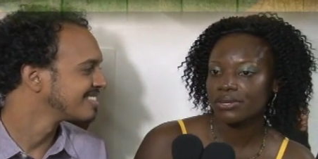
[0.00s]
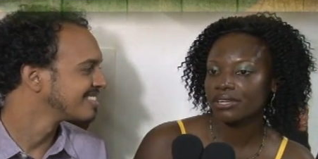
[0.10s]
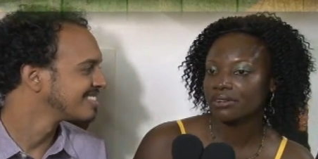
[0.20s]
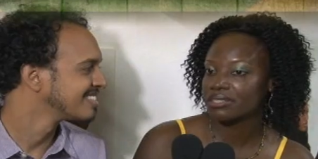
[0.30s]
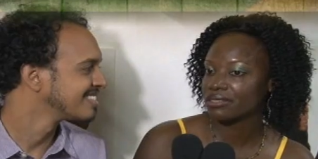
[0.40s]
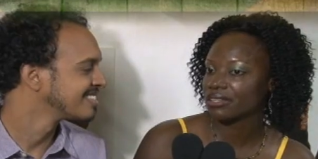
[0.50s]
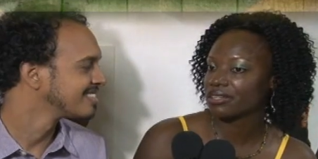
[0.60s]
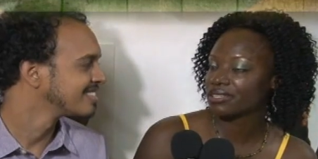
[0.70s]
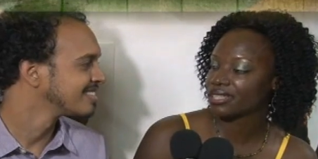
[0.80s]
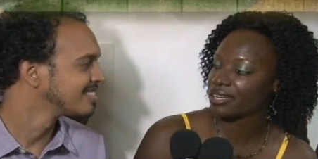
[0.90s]
Speaker 1: You can also
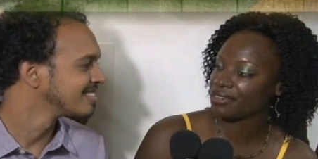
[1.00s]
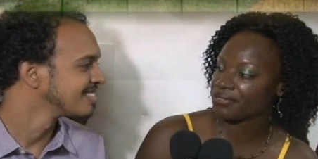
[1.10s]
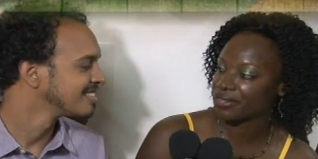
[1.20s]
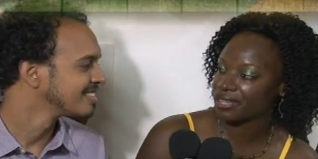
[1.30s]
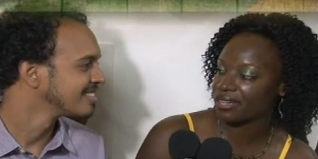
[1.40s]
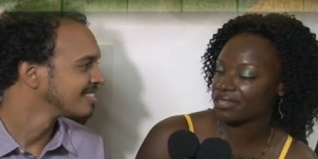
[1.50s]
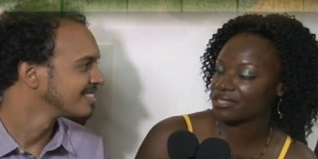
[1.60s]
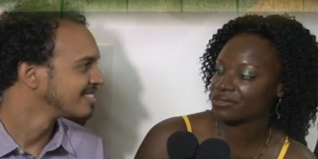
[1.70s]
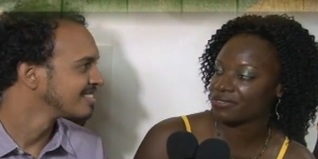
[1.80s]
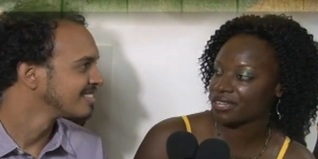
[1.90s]
call us at
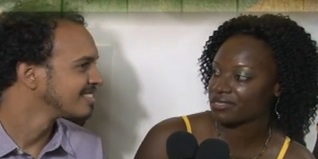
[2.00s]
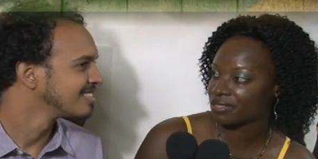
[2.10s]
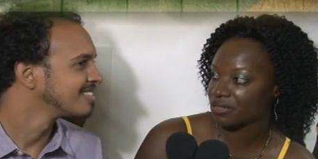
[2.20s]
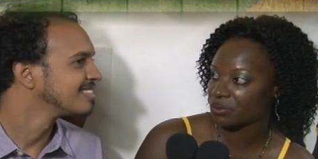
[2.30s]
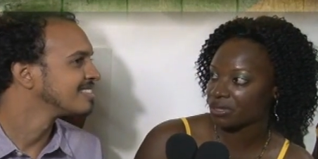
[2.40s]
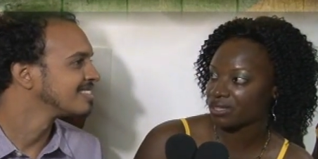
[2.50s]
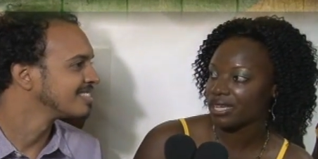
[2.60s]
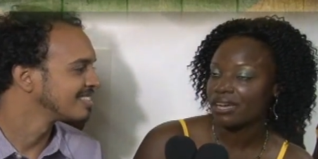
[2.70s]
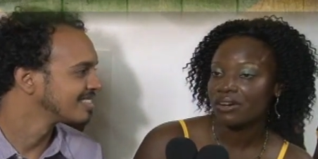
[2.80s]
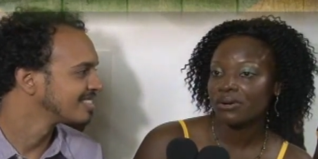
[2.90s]
849
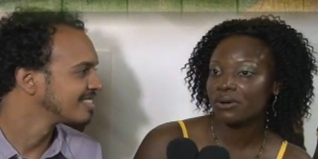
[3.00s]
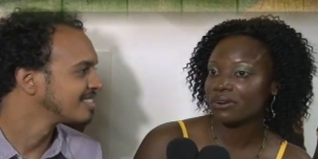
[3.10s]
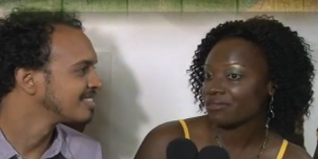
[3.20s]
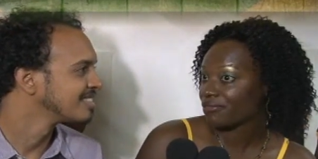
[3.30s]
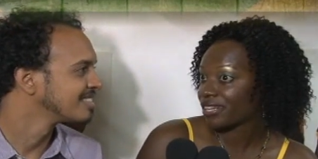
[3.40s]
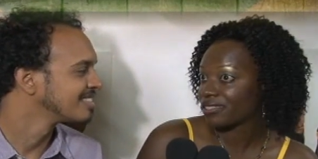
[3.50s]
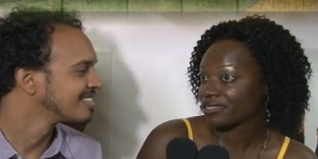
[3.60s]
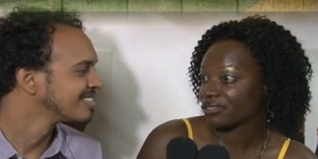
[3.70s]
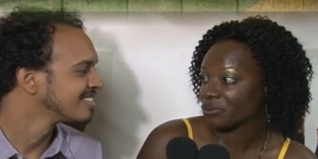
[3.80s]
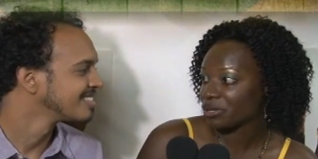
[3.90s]
2571 or find
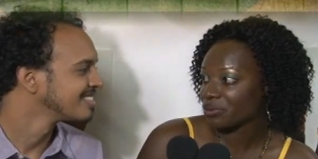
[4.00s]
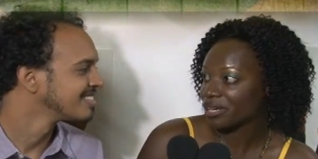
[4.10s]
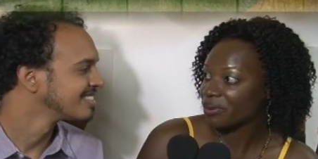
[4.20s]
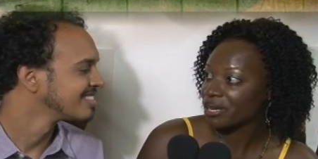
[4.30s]
us on the World Wide